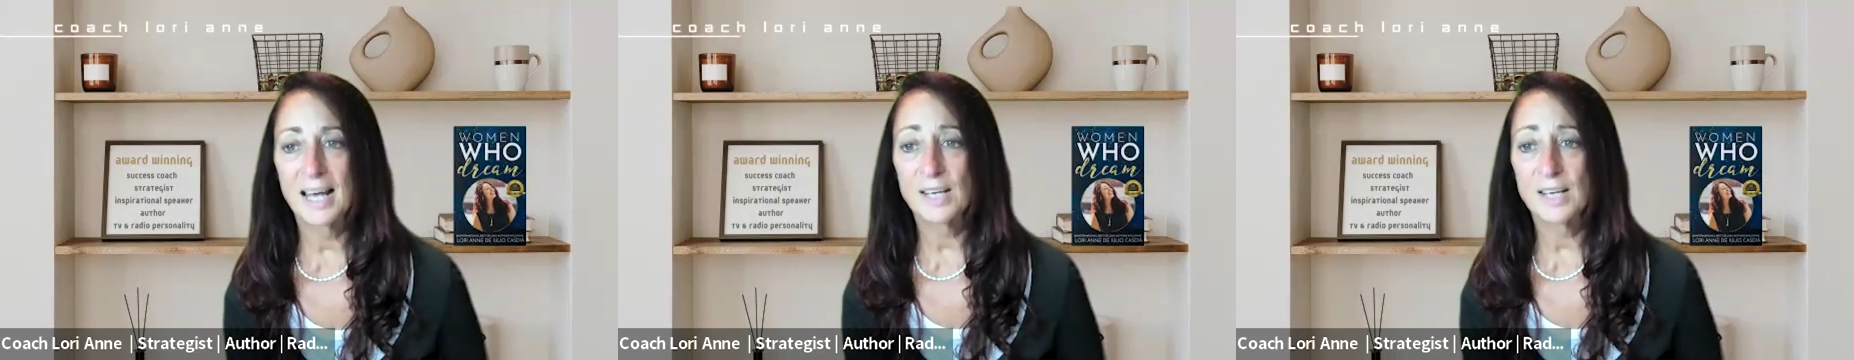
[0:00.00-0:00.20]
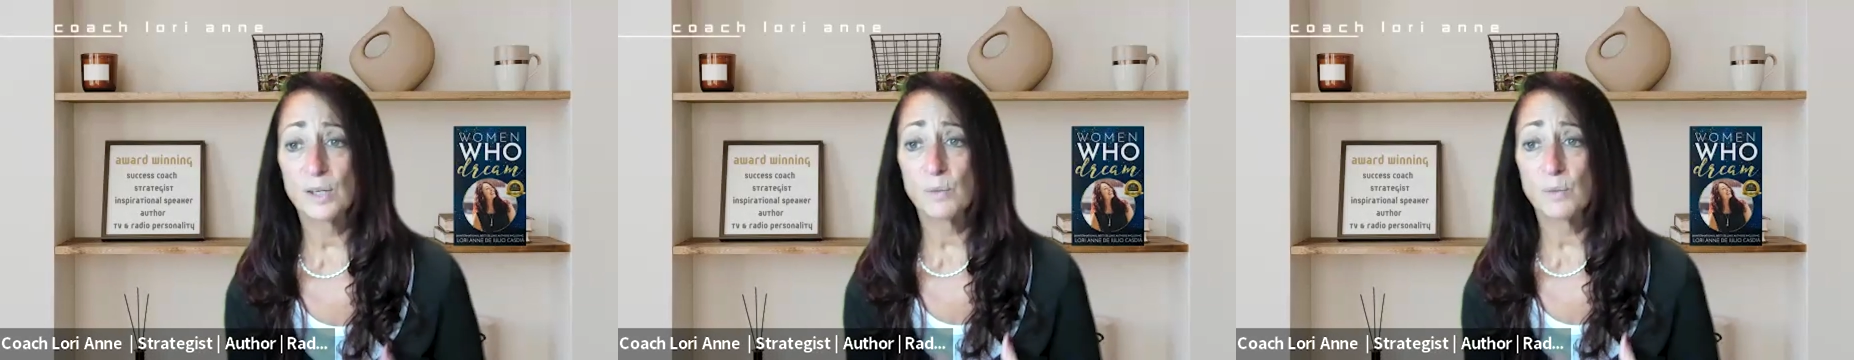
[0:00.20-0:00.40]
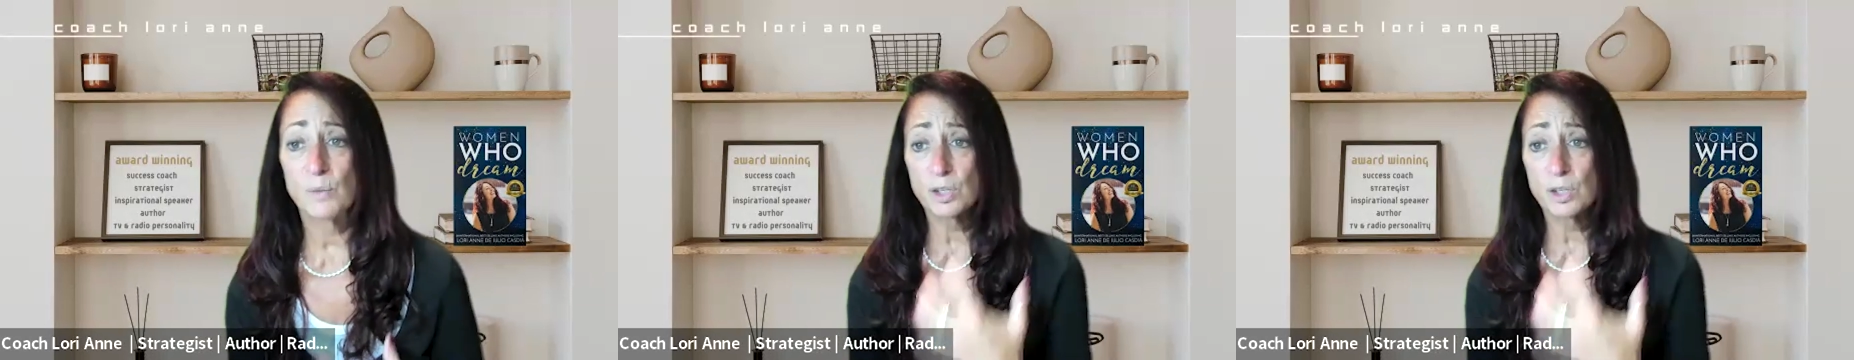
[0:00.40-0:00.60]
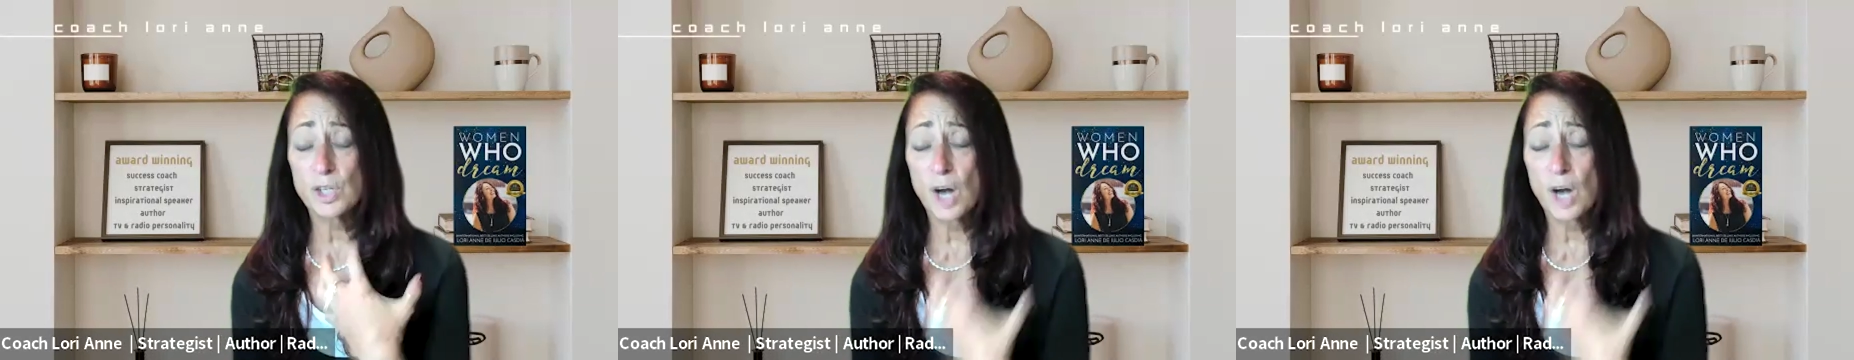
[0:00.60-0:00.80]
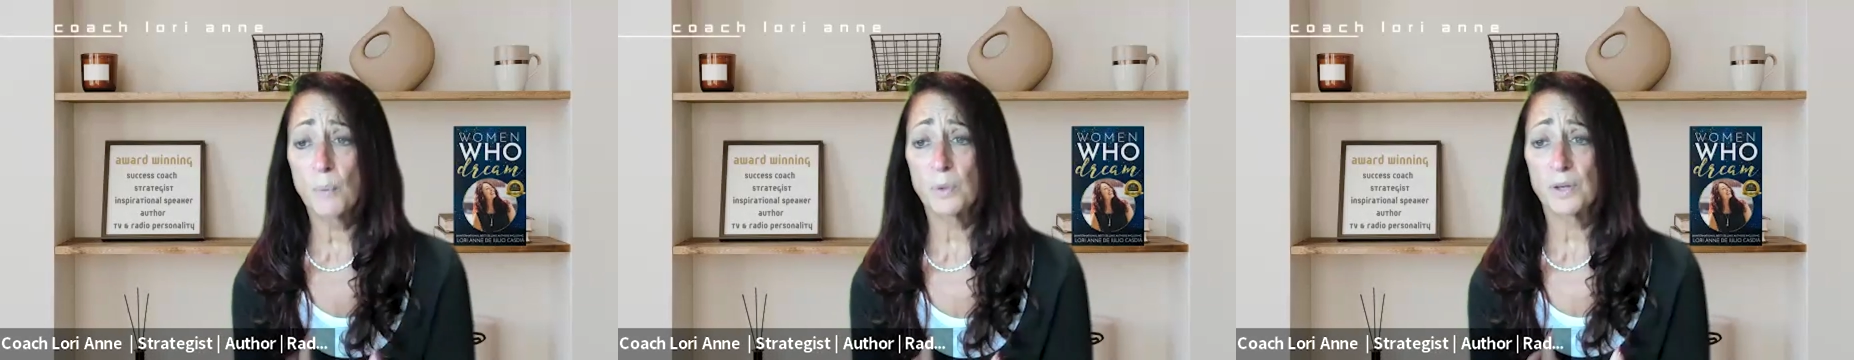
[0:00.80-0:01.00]
And you
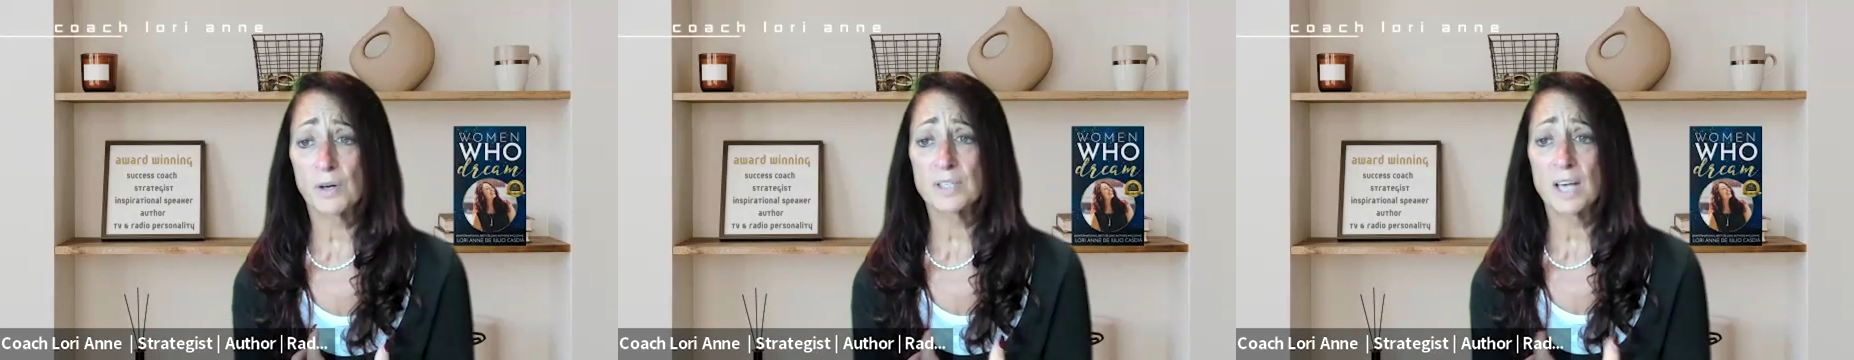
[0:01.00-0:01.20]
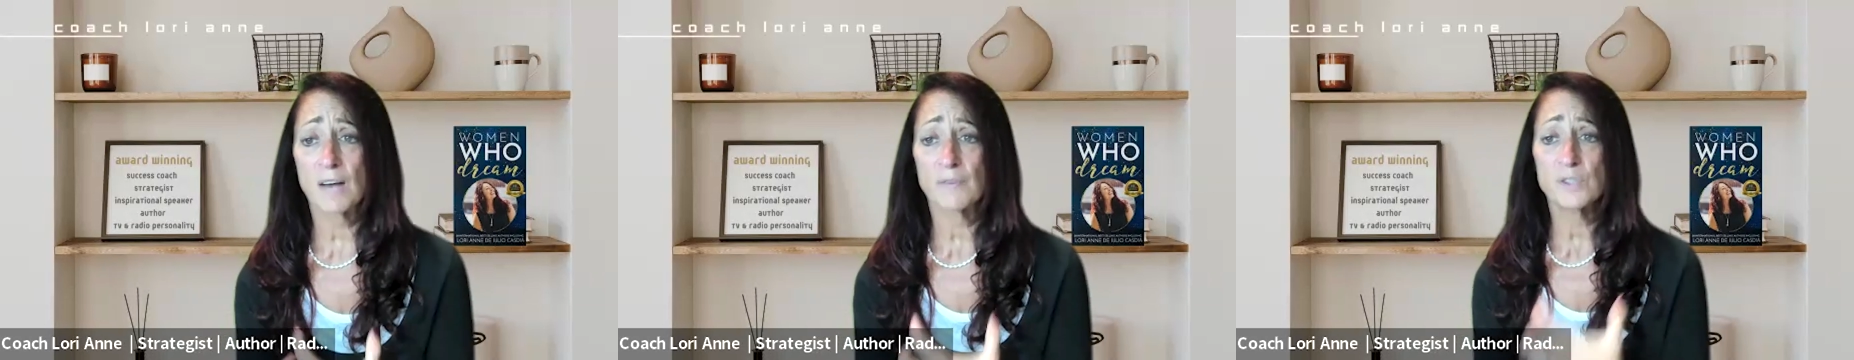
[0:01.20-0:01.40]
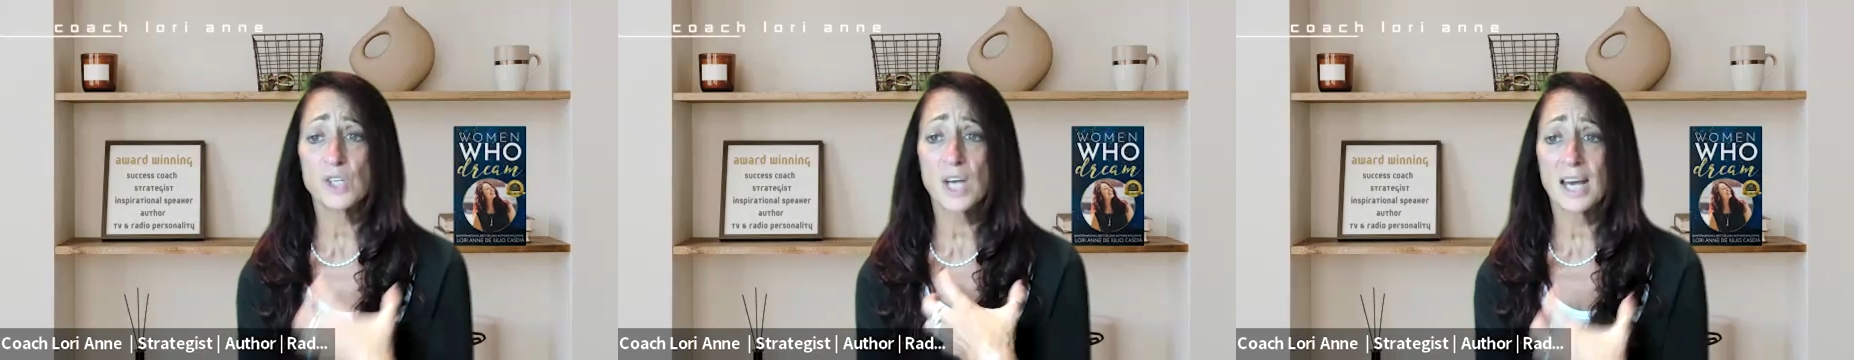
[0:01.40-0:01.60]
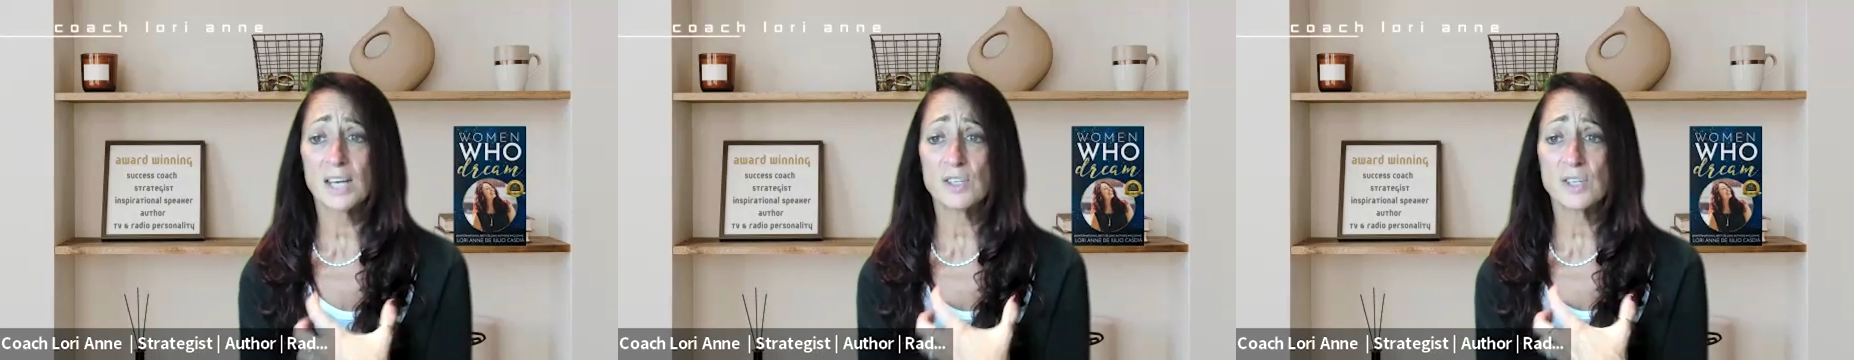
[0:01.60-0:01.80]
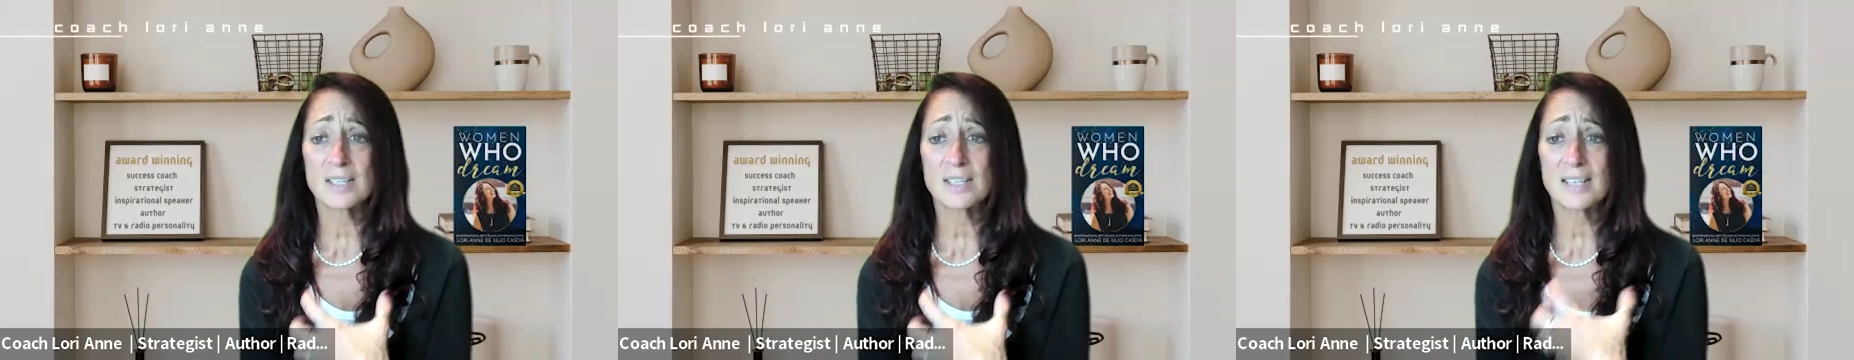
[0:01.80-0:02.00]
start with ourselves.
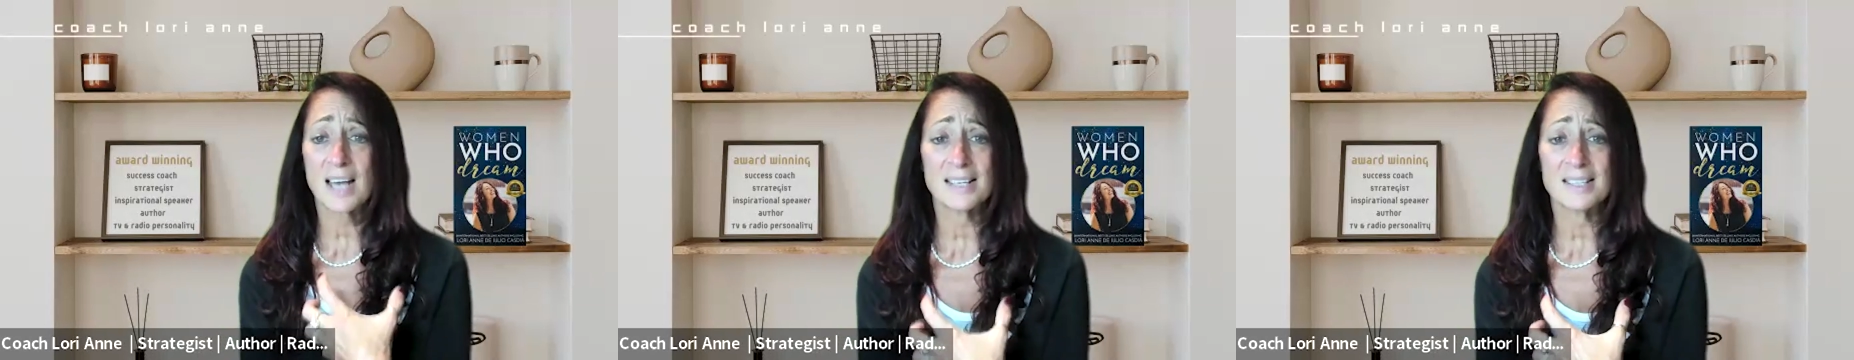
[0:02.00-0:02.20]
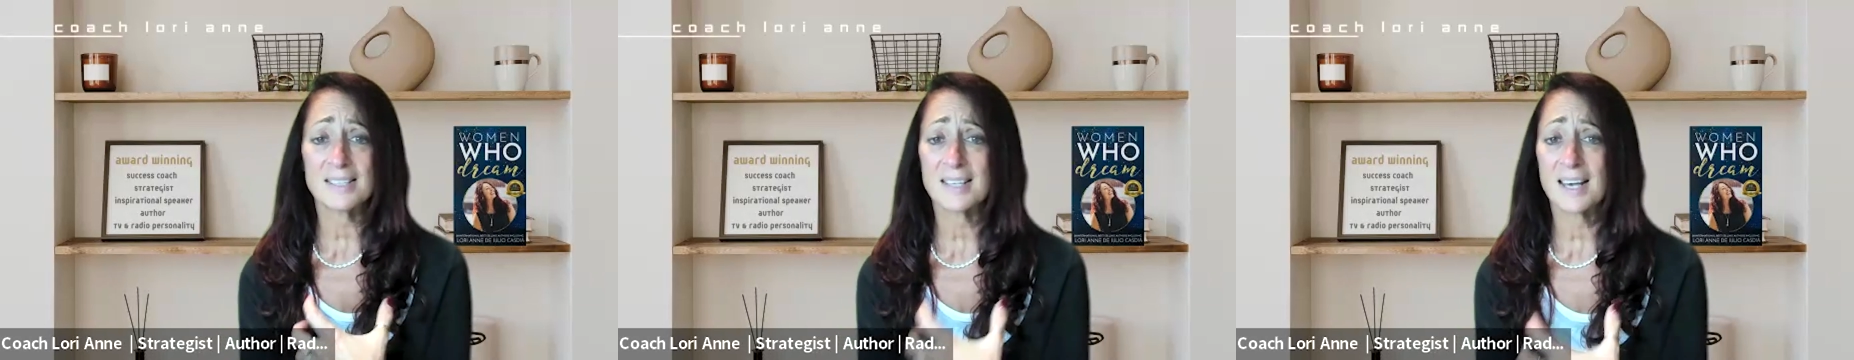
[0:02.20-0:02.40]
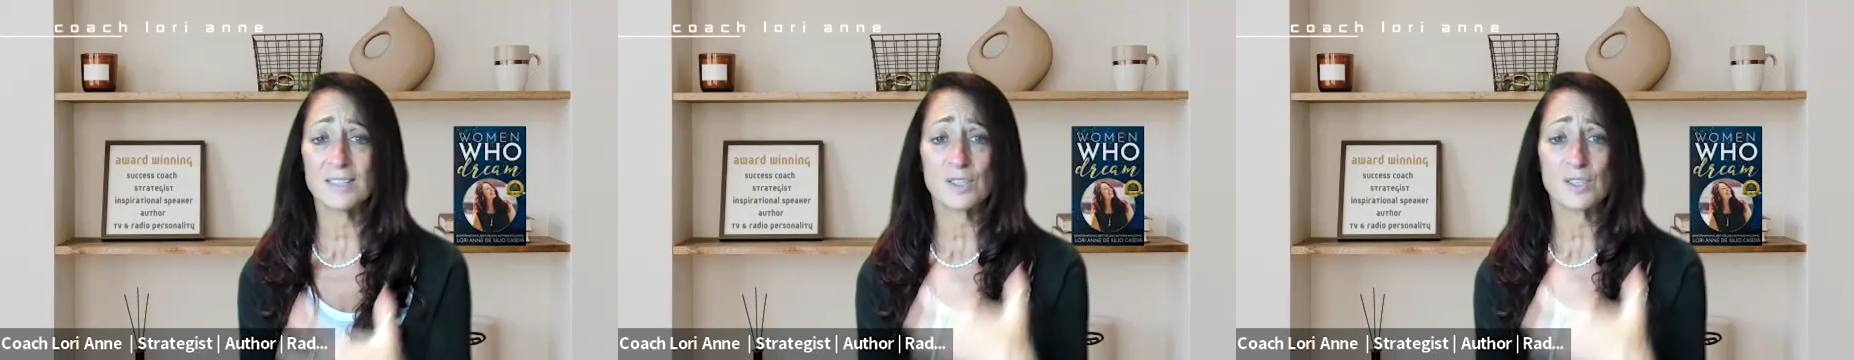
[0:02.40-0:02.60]
Change, as Gandhi says,